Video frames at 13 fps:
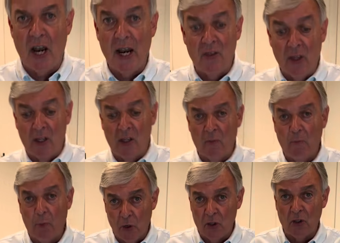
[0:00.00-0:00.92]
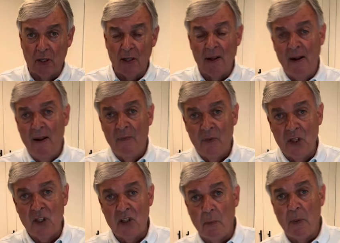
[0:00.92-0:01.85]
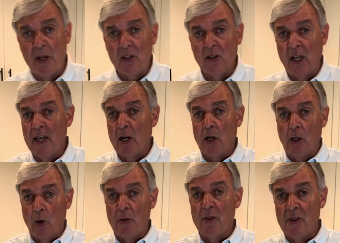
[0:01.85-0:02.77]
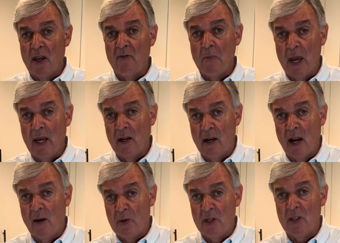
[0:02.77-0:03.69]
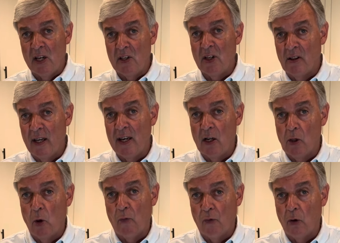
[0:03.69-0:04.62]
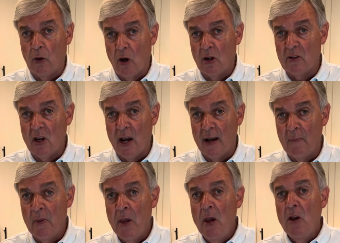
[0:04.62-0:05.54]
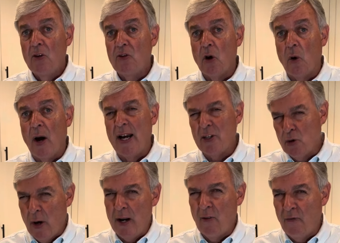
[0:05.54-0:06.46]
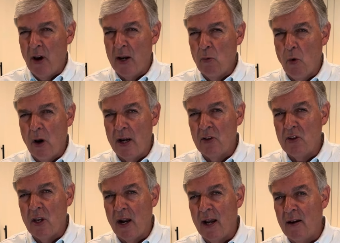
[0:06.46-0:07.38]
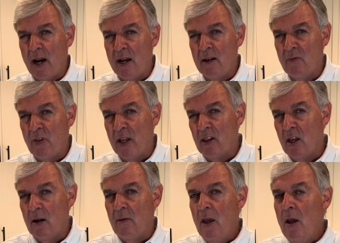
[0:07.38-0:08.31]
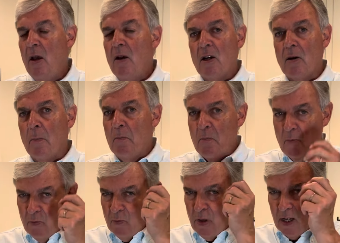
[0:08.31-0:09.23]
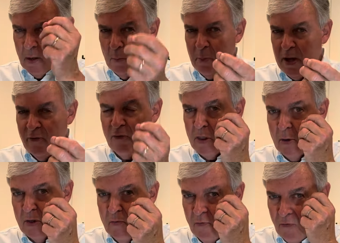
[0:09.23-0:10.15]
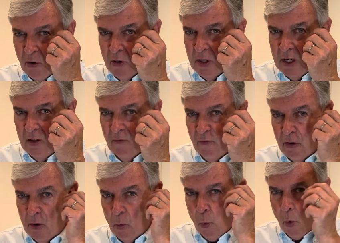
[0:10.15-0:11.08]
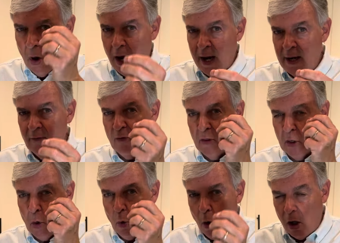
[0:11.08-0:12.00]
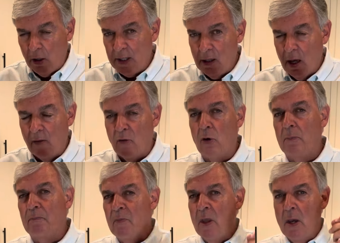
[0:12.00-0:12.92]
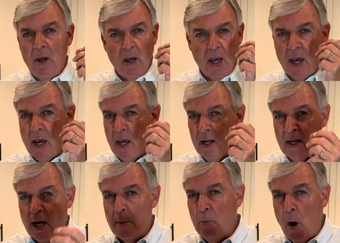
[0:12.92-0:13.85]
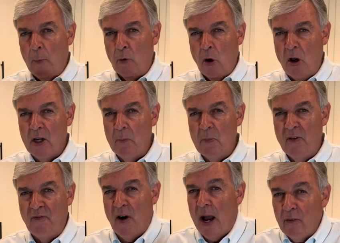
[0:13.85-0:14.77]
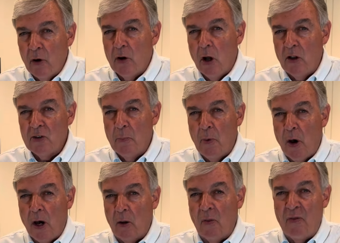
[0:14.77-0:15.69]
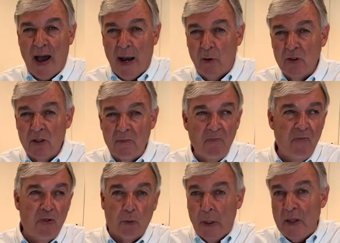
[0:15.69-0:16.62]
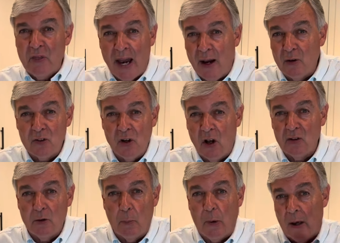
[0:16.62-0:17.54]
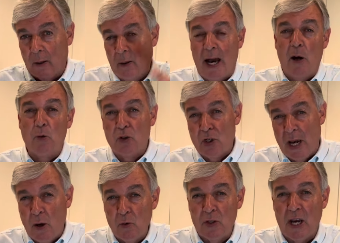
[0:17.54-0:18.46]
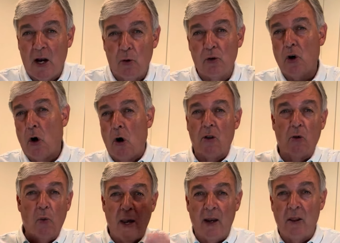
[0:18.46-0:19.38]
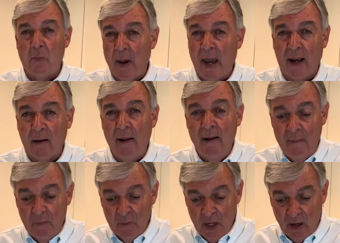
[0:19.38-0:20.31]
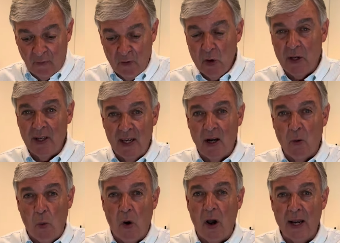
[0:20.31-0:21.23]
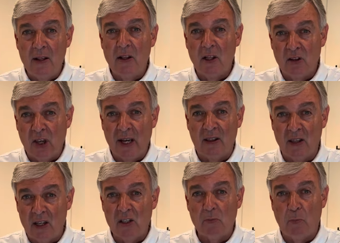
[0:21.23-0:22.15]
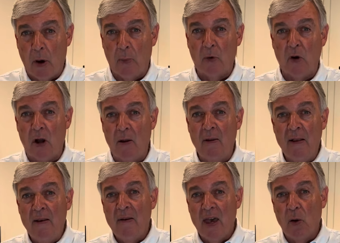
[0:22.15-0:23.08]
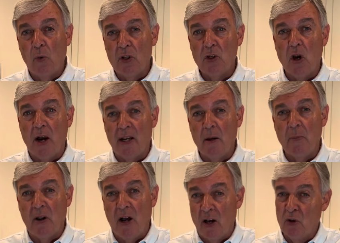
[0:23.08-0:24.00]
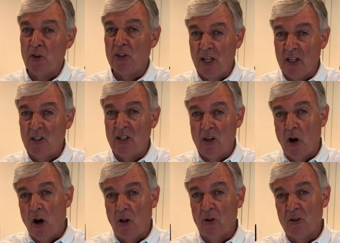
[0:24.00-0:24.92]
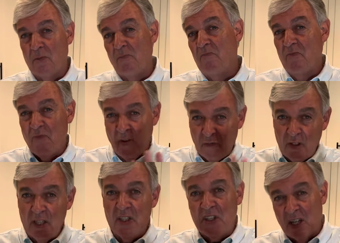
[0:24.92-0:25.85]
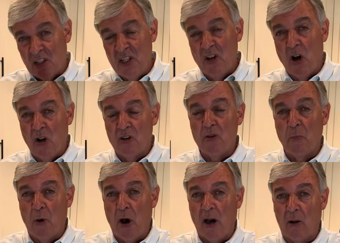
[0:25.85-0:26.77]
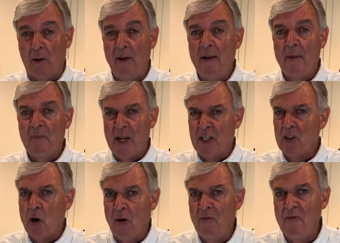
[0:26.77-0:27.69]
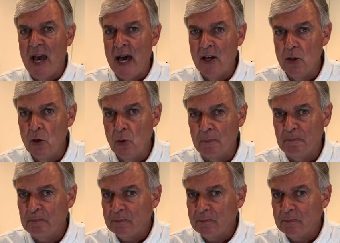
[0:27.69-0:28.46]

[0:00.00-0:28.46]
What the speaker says: I think that personally, this is the best L'Enclos that they've made, and I've been tasting L'Enclos for a long time. So I try to find wines that I think that compete for the wine, for the quality level. And again, Pomerol can be $500 a bottle, $1,000, $3,000 a bottle. Ouch, ouch, ouch, all the way to the bank. If you can get a wine that's like this, Pomerol, and we're talking about under $60, $50, $60 a bottle, that's called value,